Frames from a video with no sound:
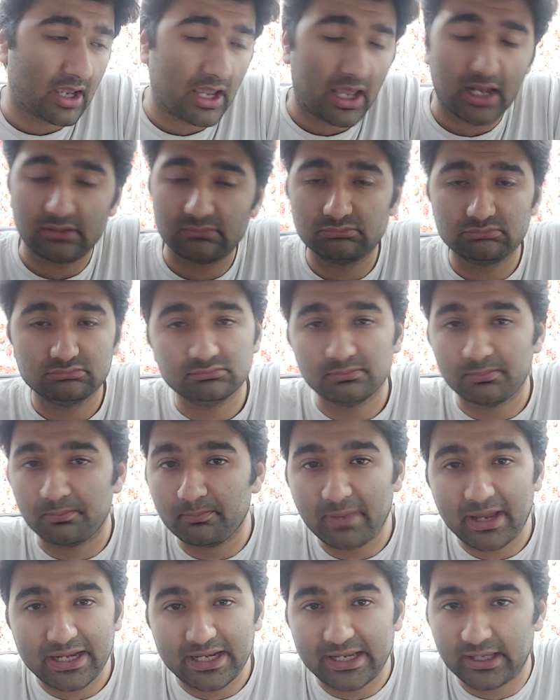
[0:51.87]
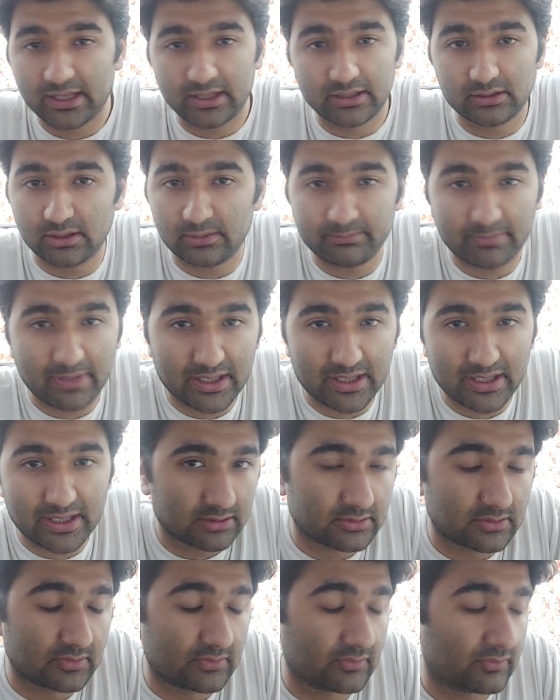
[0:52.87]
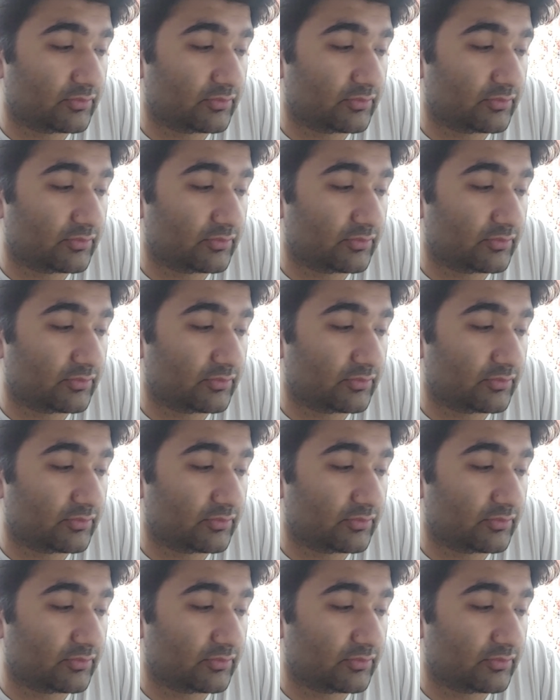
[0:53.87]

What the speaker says: and many others.